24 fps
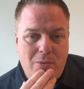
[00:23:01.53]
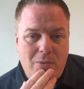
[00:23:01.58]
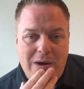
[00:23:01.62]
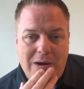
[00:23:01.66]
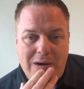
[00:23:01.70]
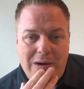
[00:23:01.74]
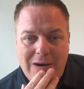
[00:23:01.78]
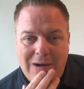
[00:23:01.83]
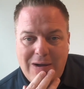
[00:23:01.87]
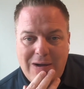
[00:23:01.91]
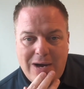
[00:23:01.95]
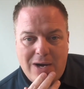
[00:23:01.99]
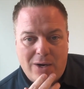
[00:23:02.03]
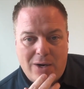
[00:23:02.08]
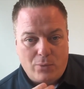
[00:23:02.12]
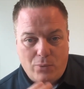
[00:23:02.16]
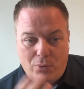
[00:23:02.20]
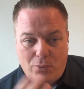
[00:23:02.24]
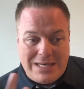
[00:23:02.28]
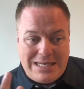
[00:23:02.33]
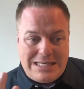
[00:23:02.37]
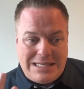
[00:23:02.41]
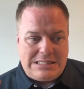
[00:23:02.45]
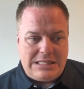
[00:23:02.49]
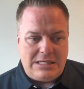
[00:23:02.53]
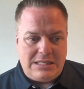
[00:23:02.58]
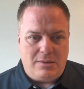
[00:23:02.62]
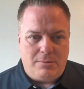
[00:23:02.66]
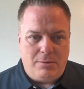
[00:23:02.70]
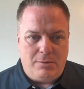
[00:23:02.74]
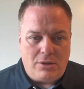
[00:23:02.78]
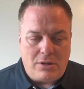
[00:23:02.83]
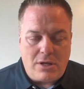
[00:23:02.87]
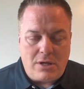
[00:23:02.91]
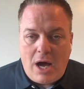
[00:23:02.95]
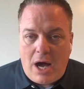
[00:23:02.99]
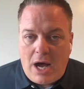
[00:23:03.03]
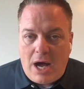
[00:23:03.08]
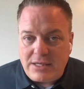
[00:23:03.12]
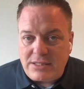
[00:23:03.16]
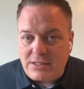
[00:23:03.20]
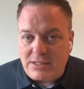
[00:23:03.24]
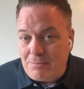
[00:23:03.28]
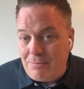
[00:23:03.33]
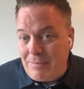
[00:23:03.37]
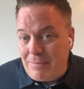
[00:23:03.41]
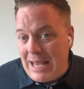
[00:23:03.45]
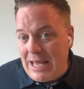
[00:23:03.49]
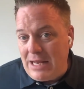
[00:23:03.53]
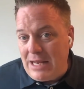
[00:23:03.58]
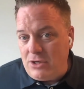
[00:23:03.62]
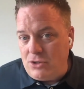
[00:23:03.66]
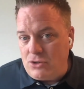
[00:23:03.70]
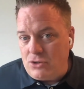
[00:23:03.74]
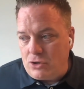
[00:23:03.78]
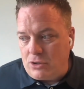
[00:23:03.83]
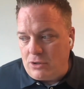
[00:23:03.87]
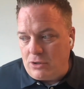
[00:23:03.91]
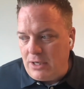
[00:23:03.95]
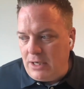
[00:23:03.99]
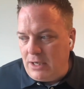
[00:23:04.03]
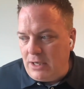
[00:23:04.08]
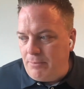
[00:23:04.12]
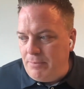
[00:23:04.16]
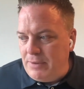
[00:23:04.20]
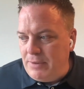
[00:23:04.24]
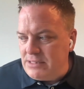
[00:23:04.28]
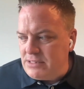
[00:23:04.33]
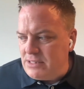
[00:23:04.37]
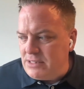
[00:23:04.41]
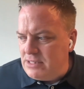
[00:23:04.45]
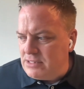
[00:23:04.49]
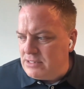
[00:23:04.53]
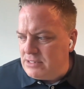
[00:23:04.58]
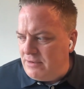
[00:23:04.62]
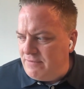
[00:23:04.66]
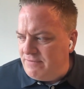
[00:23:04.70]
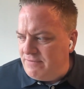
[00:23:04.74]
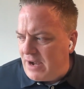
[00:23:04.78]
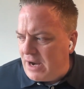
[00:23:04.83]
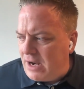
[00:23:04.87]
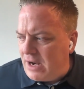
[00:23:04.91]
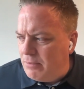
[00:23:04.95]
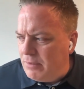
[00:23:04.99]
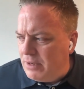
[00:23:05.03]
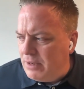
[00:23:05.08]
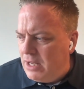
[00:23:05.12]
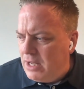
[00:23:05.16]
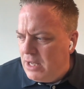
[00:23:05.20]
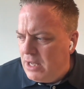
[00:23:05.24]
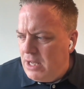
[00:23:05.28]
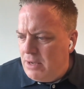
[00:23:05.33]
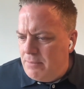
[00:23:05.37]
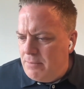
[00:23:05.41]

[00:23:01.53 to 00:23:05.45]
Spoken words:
where a reasonable cost manager in a business environment